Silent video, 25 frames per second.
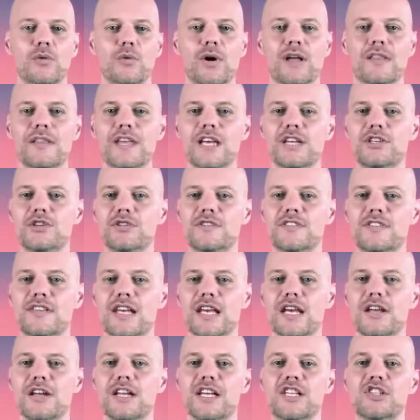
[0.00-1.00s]
when they should
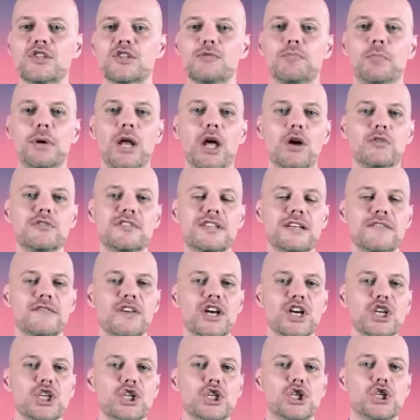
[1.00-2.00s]
say an
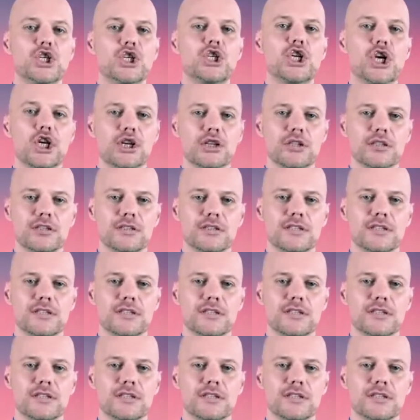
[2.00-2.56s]
explosive j